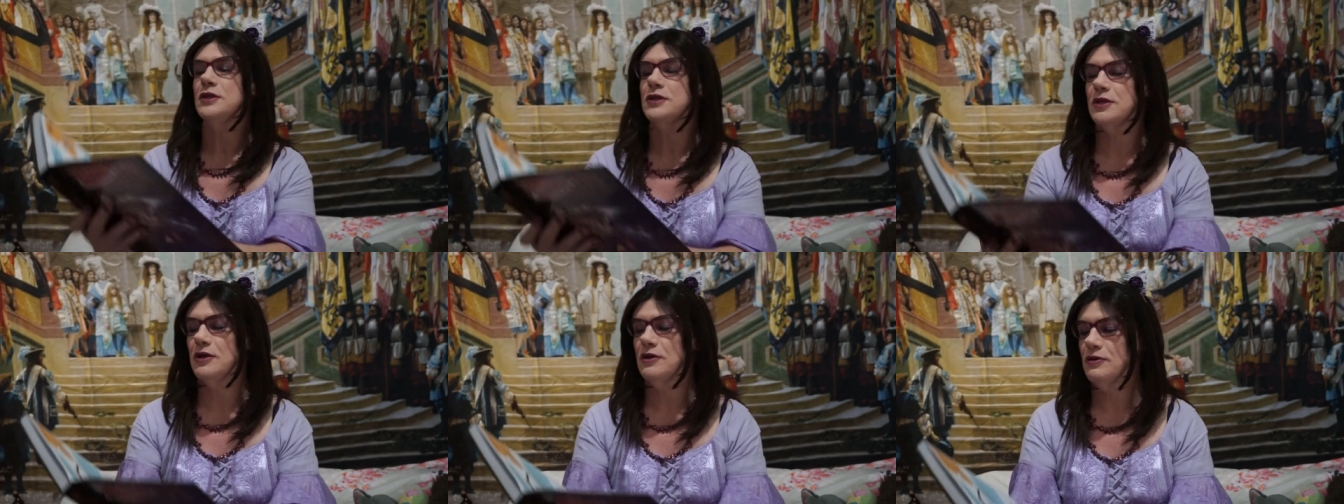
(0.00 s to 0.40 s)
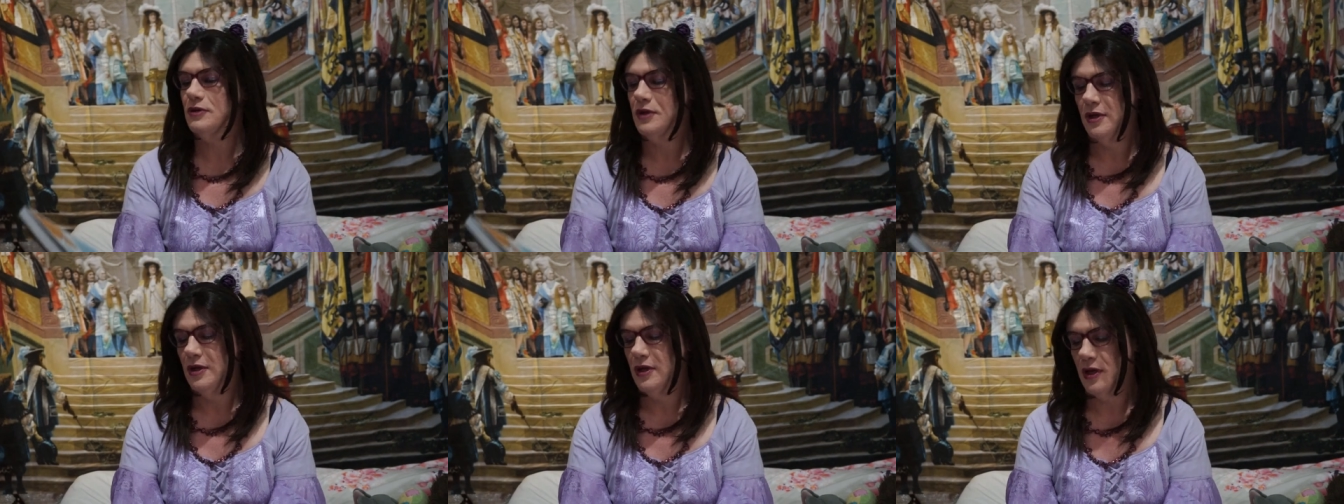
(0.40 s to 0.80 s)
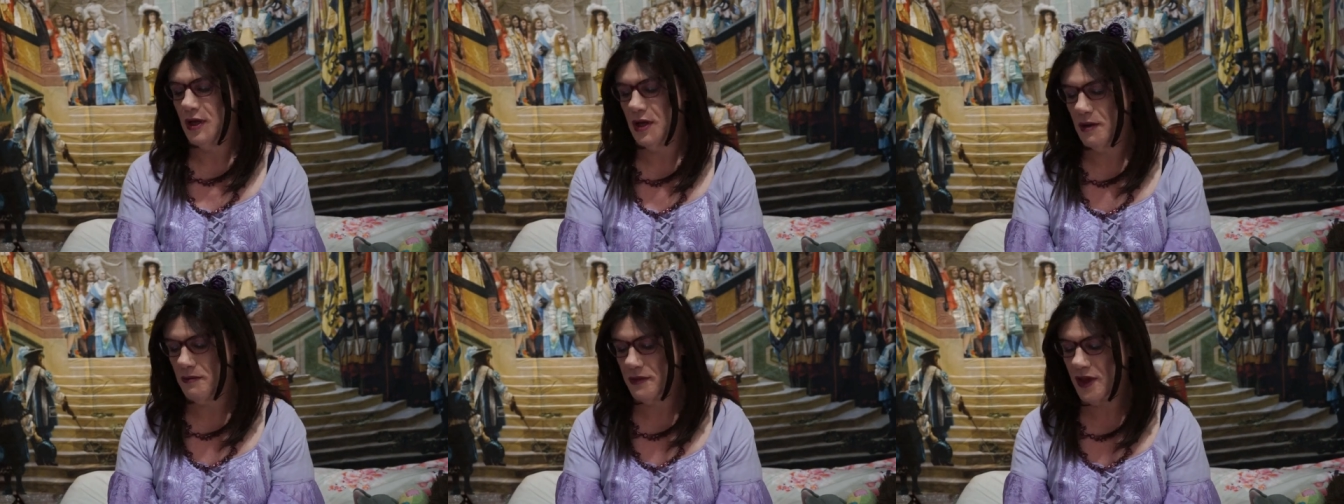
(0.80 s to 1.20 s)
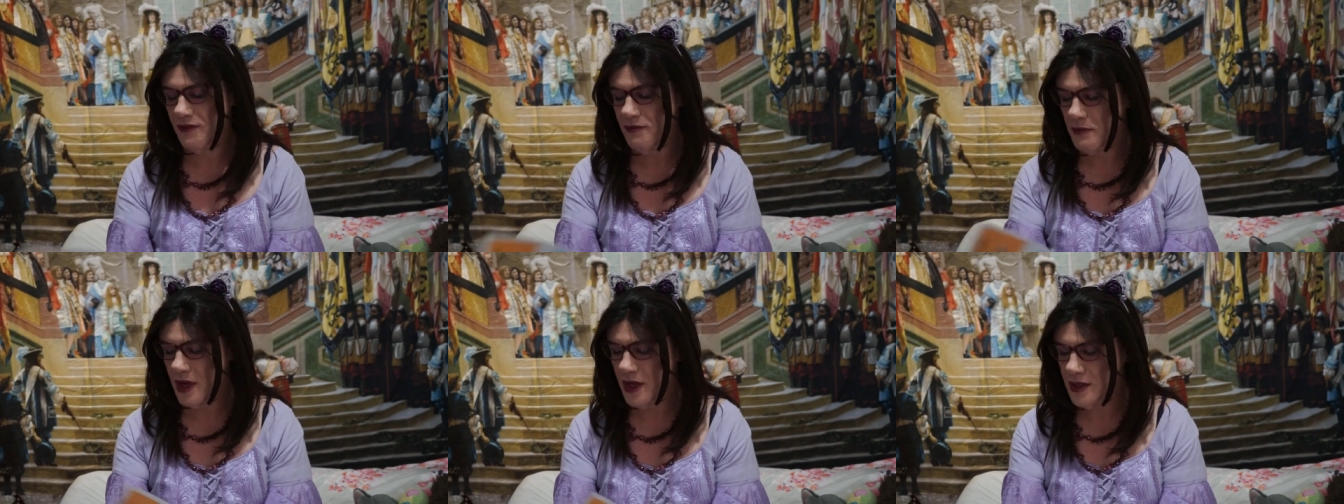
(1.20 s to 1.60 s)
So um,
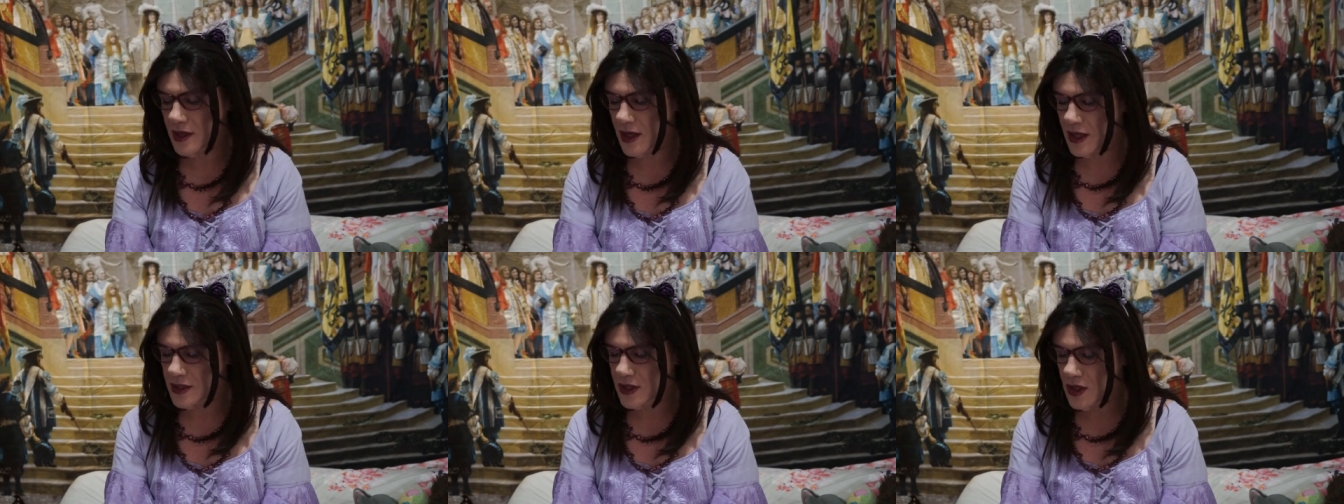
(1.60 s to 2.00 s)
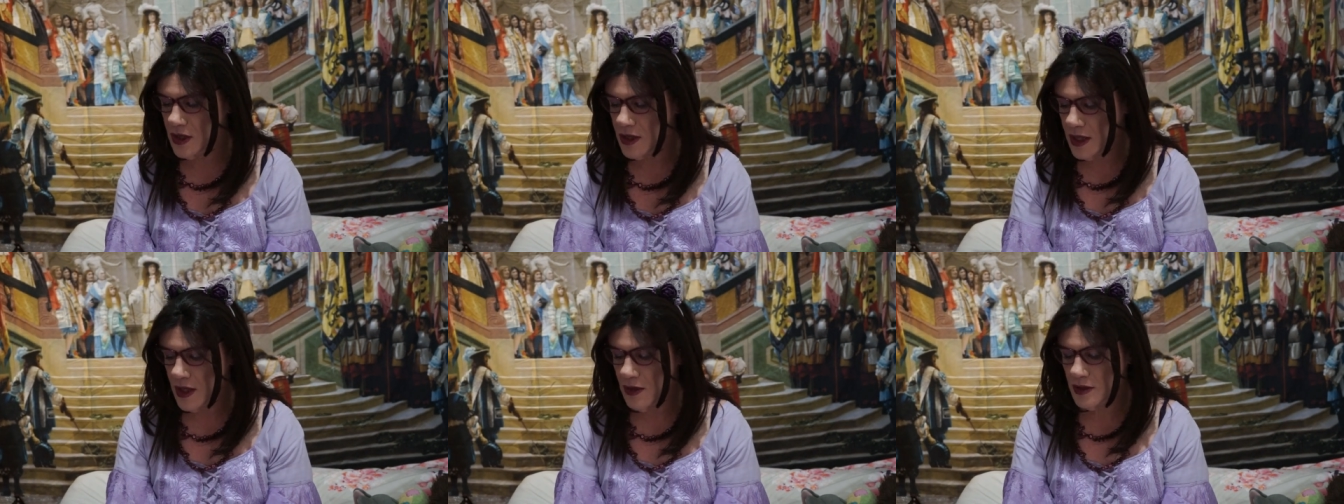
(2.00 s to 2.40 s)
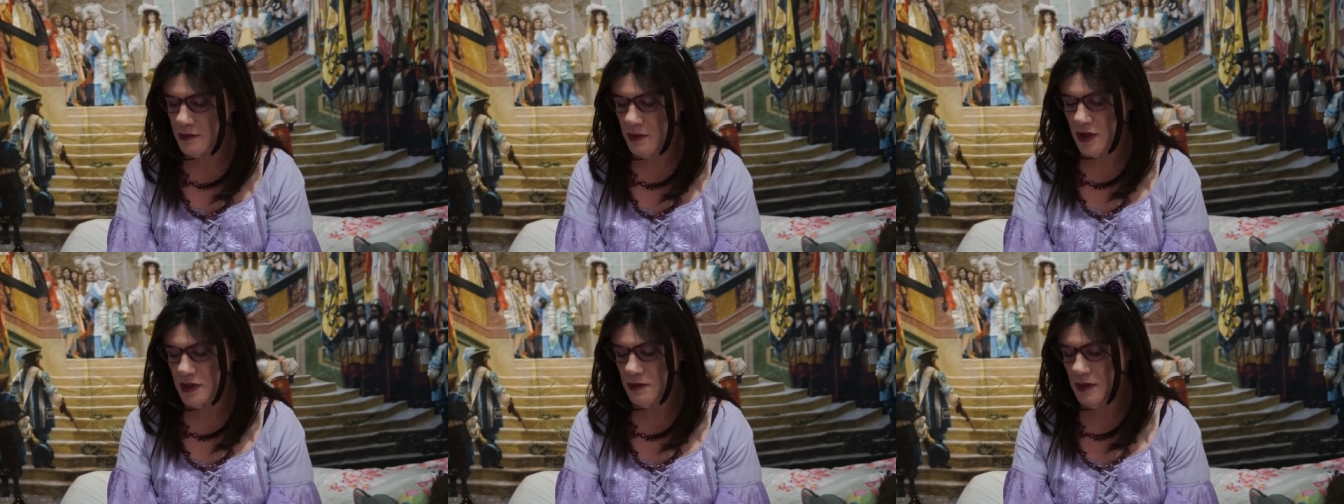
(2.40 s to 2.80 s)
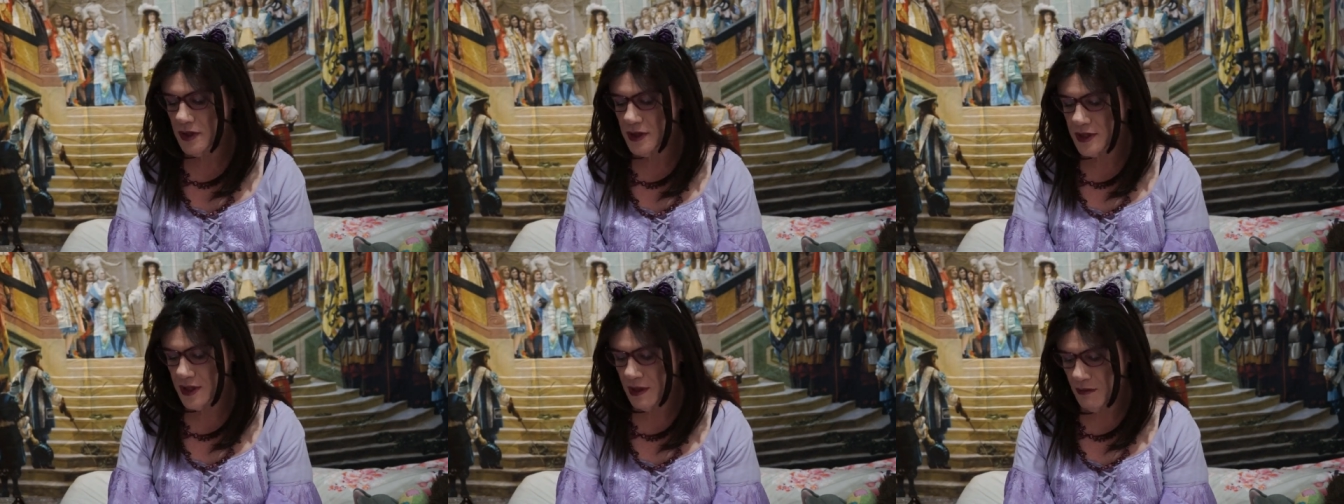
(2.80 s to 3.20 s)
they've made it as clear as possible,
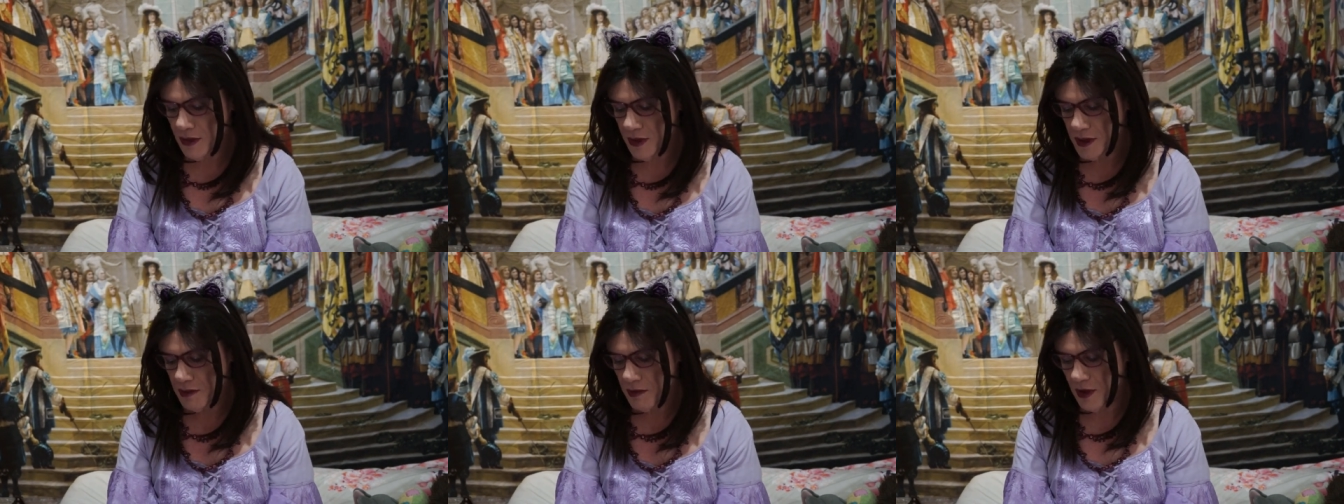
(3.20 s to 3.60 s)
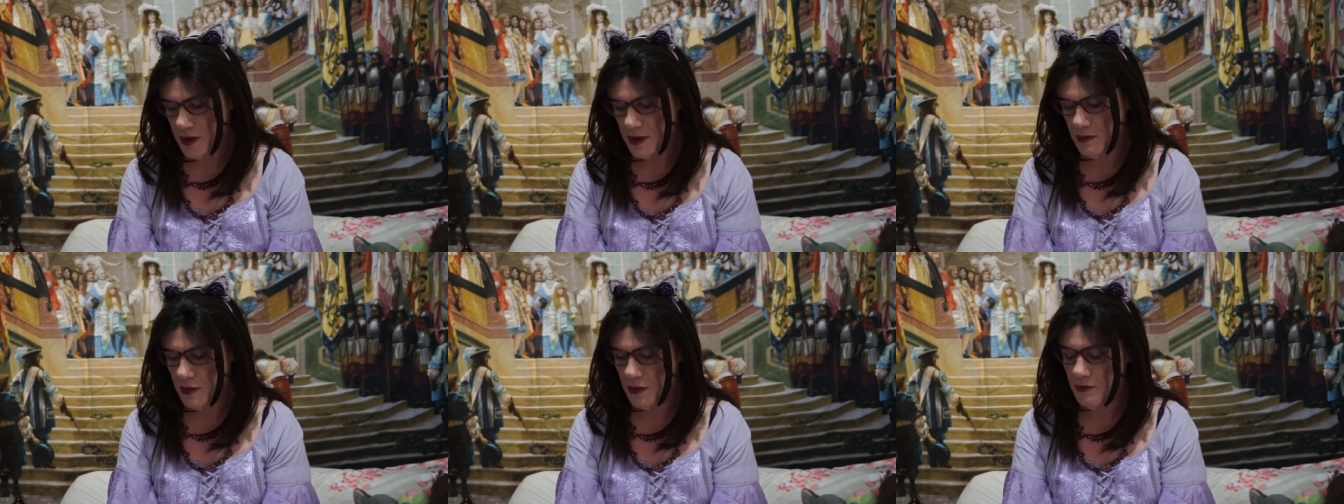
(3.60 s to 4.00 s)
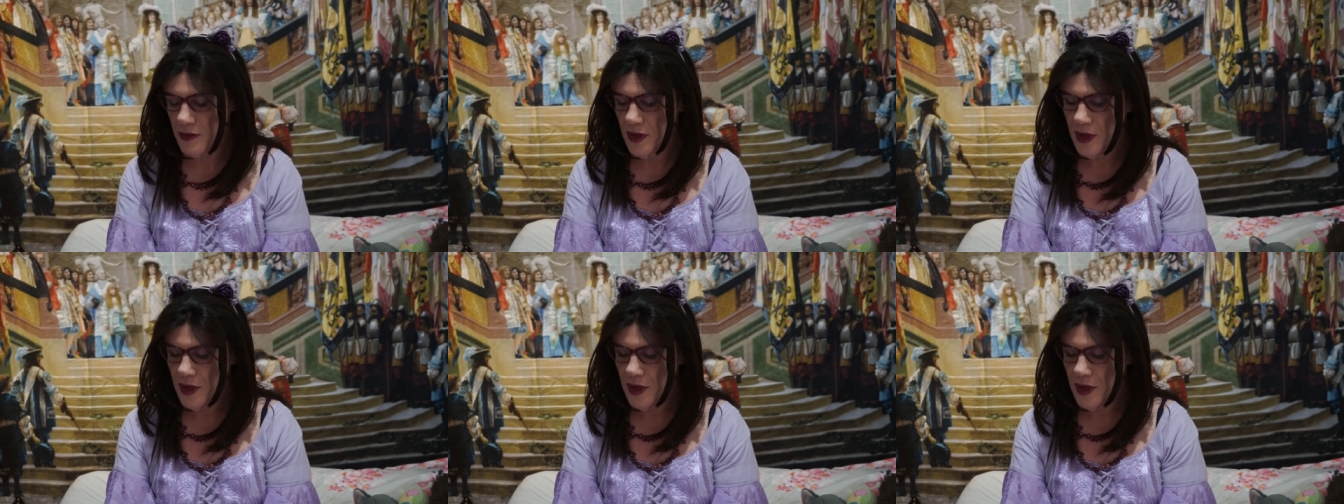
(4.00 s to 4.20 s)
as simple as possible.